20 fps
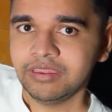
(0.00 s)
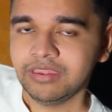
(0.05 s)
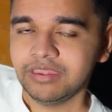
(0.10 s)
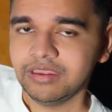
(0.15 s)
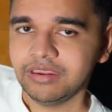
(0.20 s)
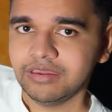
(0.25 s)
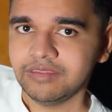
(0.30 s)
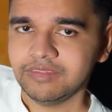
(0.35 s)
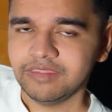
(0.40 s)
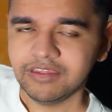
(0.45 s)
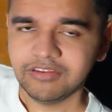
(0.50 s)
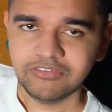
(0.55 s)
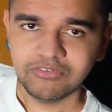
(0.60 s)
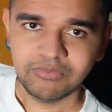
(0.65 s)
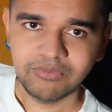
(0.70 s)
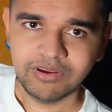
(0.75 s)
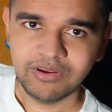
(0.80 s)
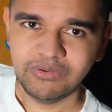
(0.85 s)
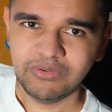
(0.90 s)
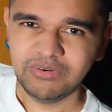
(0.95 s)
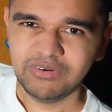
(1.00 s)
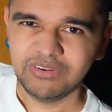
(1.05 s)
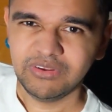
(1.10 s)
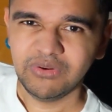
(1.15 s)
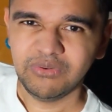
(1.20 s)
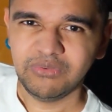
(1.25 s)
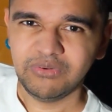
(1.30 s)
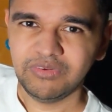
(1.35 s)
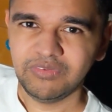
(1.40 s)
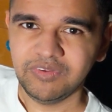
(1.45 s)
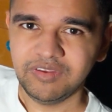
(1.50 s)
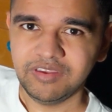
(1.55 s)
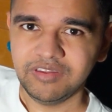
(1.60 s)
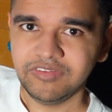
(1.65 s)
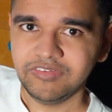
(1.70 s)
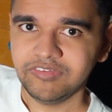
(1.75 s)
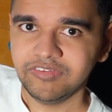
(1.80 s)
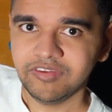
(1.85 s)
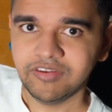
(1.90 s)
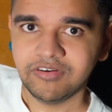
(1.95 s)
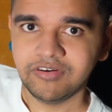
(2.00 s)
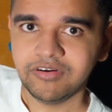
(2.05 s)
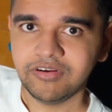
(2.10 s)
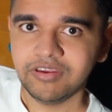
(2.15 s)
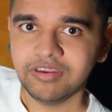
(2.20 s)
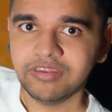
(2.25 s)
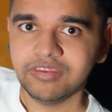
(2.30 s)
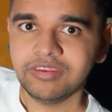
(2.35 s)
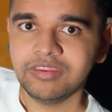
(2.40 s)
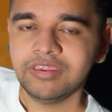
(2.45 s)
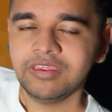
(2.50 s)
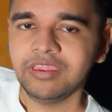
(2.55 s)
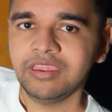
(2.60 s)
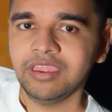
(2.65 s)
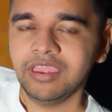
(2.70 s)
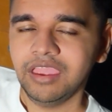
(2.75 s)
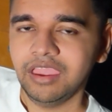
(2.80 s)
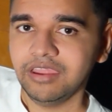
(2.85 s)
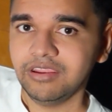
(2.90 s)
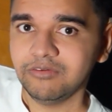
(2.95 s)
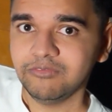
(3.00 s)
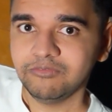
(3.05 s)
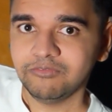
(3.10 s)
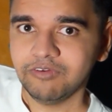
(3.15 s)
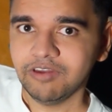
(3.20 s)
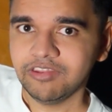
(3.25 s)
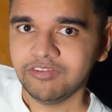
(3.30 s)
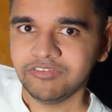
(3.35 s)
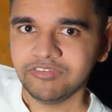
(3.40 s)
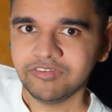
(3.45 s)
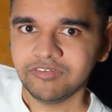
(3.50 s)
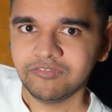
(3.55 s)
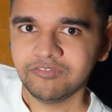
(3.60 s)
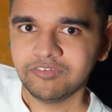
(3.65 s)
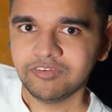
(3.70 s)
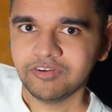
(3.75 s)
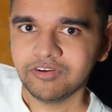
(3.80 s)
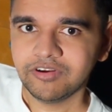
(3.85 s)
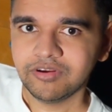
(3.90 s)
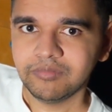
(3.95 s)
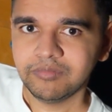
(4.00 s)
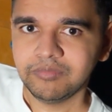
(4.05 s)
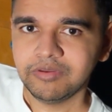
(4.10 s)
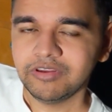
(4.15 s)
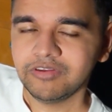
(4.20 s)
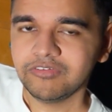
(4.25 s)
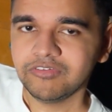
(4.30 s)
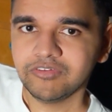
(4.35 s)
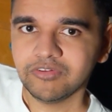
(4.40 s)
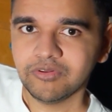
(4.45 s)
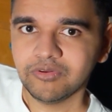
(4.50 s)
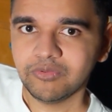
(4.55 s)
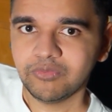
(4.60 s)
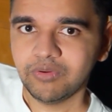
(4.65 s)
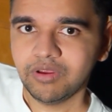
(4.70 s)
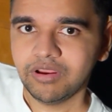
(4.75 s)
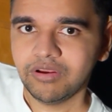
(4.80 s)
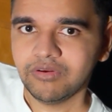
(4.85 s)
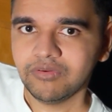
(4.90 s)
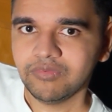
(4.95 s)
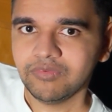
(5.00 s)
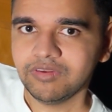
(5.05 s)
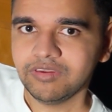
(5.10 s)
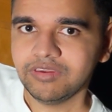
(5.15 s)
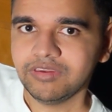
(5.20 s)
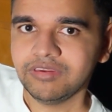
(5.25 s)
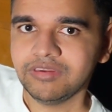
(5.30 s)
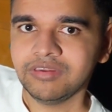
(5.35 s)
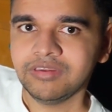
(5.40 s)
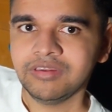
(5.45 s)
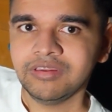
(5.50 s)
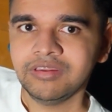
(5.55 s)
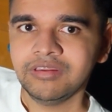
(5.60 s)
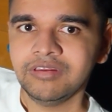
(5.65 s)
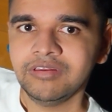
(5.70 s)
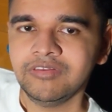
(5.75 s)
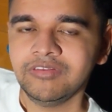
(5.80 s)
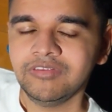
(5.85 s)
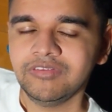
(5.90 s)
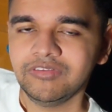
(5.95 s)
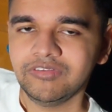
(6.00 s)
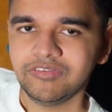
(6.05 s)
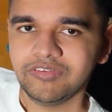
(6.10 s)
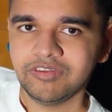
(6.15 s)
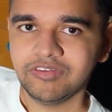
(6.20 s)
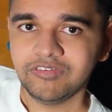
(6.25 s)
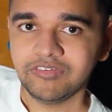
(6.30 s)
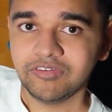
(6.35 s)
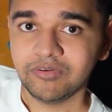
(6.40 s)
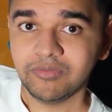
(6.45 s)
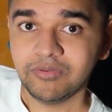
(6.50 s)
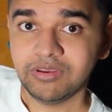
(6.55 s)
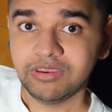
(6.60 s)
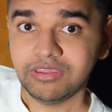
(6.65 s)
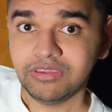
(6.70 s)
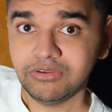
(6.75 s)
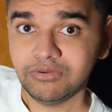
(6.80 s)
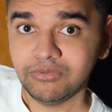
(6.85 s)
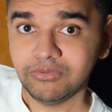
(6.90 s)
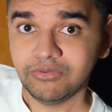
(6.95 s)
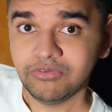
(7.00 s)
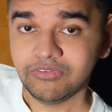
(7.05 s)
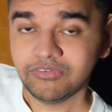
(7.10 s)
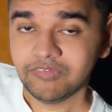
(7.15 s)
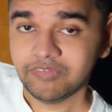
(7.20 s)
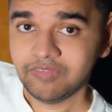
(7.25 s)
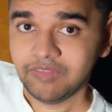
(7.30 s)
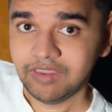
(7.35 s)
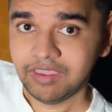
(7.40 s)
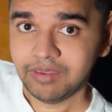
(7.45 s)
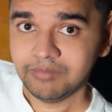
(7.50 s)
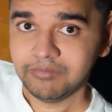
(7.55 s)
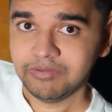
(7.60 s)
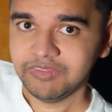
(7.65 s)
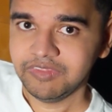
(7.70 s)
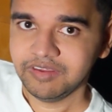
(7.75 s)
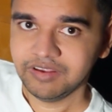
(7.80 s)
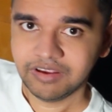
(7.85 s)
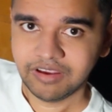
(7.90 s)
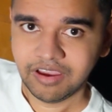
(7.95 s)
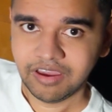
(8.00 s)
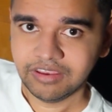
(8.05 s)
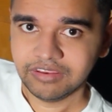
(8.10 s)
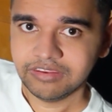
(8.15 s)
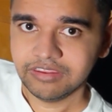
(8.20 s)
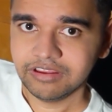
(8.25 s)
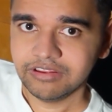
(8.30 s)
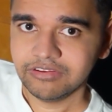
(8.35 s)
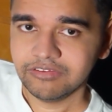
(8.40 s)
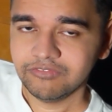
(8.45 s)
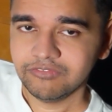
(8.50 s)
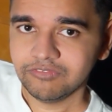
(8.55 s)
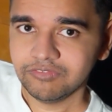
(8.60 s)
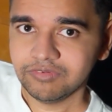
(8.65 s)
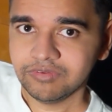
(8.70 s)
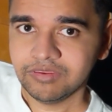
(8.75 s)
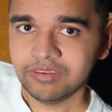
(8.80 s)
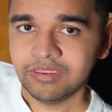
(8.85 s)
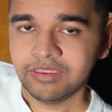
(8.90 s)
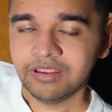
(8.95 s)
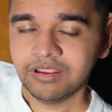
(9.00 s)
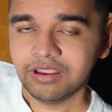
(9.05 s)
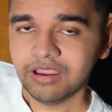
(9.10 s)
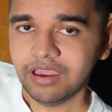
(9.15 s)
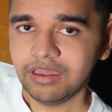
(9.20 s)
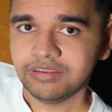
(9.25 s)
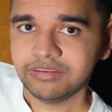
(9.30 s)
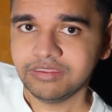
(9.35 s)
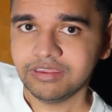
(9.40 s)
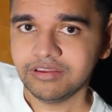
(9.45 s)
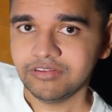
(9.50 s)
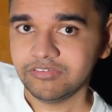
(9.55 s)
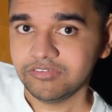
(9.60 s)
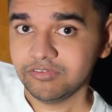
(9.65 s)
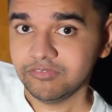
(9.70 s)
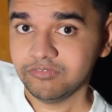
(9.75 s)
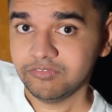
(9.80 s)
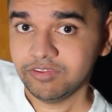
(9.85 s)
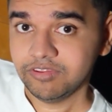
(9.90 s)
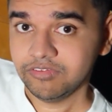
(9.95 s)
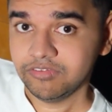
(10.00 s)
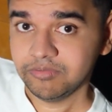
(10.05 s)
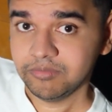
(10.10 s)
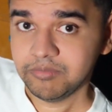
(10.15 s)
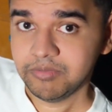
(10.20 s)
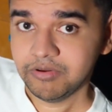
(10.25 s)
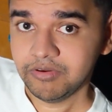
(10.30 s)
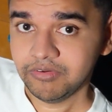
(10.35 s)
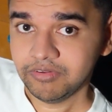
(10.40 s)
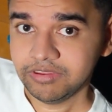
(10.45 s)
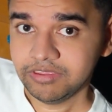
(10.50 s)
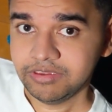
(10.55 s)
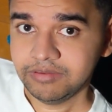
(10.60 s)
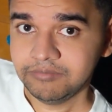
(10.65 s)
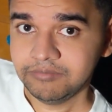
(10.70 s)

And that's why I don't really consider it an offensive term, because you'll rarely see someone use lame in the context of disability.